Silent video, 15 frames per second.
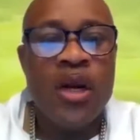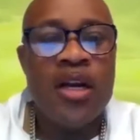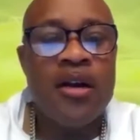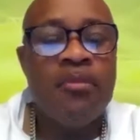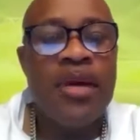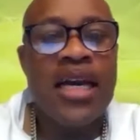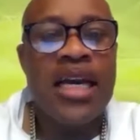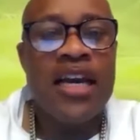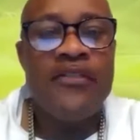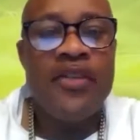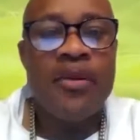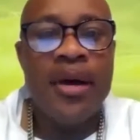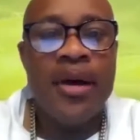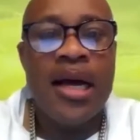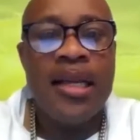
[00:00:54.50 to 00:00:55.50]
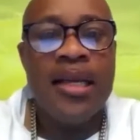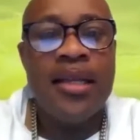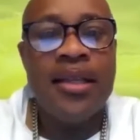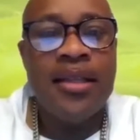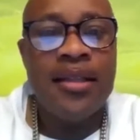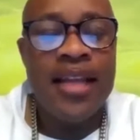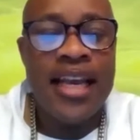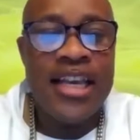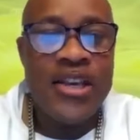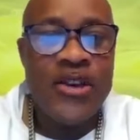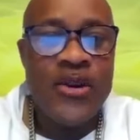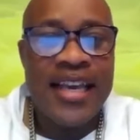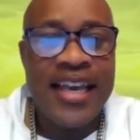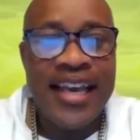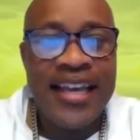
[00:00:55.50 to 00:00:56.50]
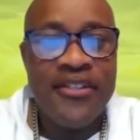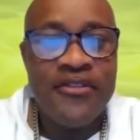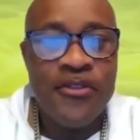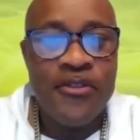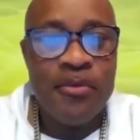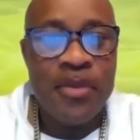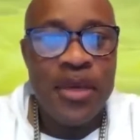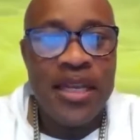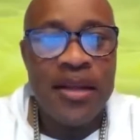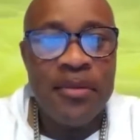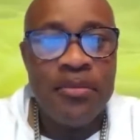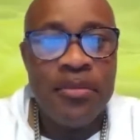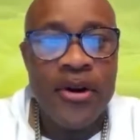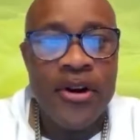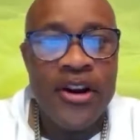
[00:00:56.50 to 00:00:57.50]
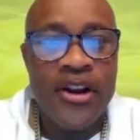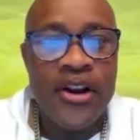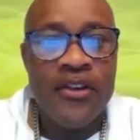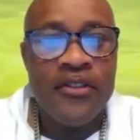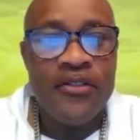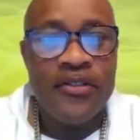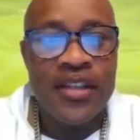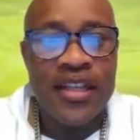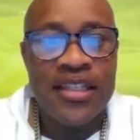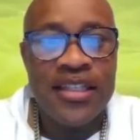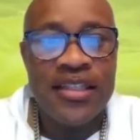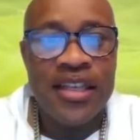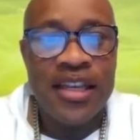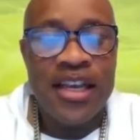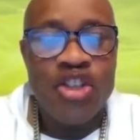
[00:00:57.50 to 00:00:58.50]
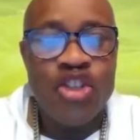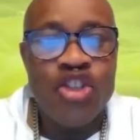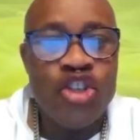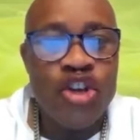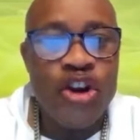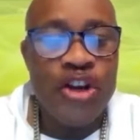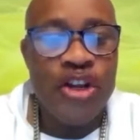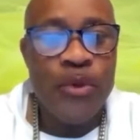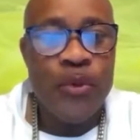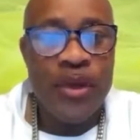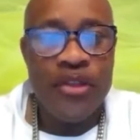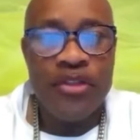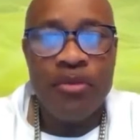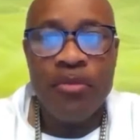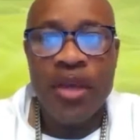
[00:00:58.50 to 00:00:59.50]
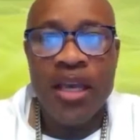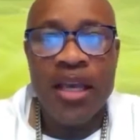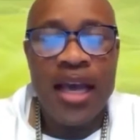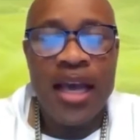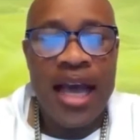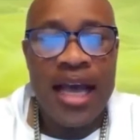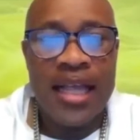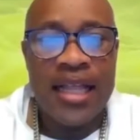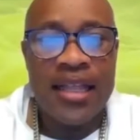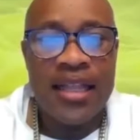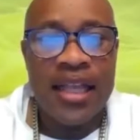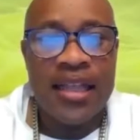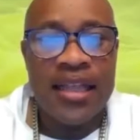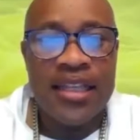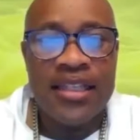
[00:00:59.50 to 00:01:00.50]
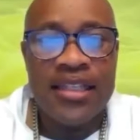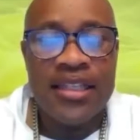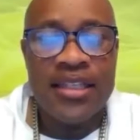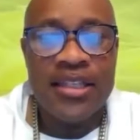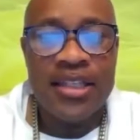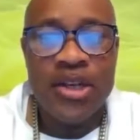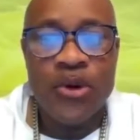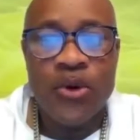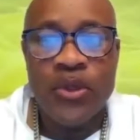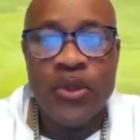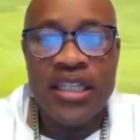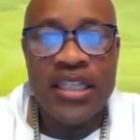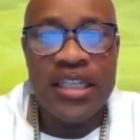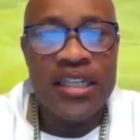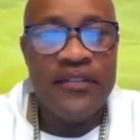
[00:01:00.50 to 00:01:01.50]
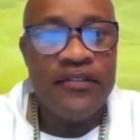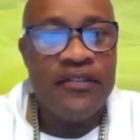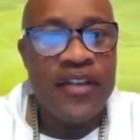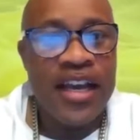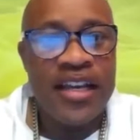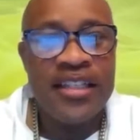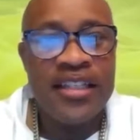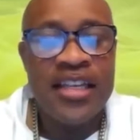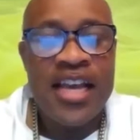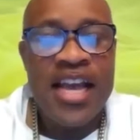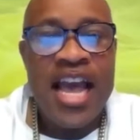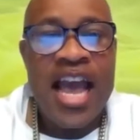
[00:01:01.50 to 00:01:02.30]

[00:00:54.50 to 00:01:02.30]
Welcome back, everybody. Thank you again for being a part of this journey with me. And this is the Oneil Effect.